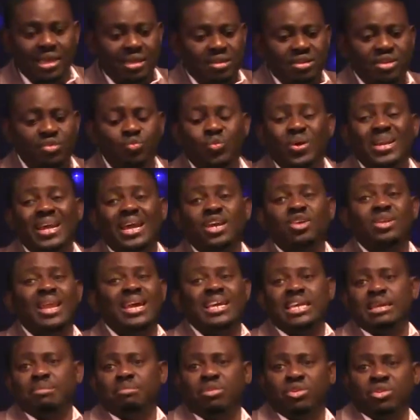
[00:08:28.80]
Whether you
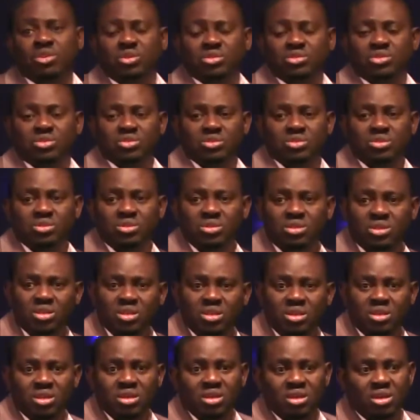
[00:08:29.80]
like him or not.
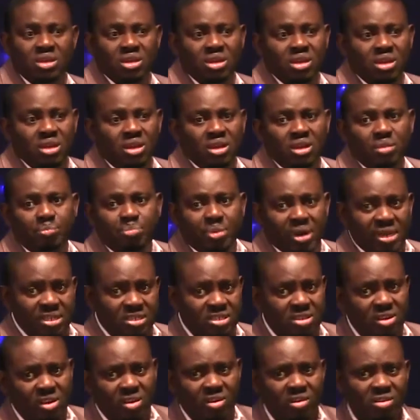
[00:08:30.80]

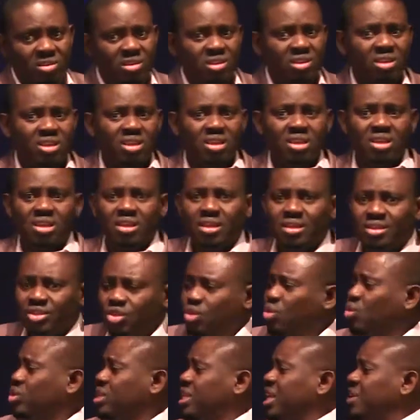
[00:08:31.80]
Praise God.
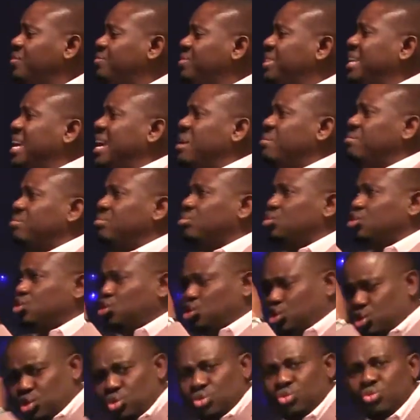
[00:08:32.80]
You give them
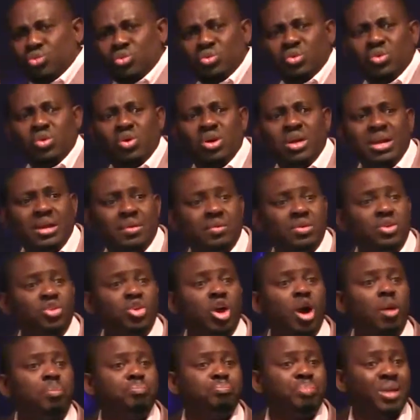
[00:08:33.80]
due.
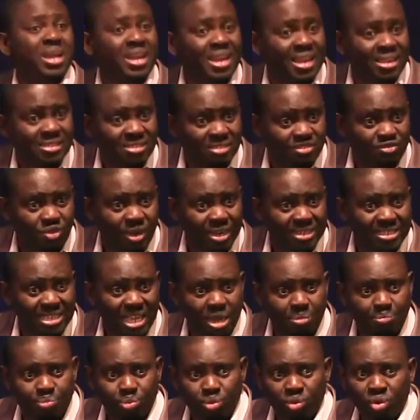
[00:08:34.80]
Your parents, for
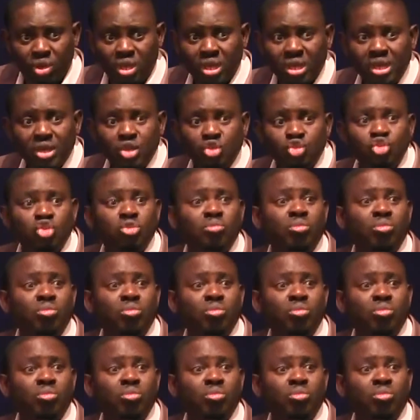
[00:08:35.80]
example, you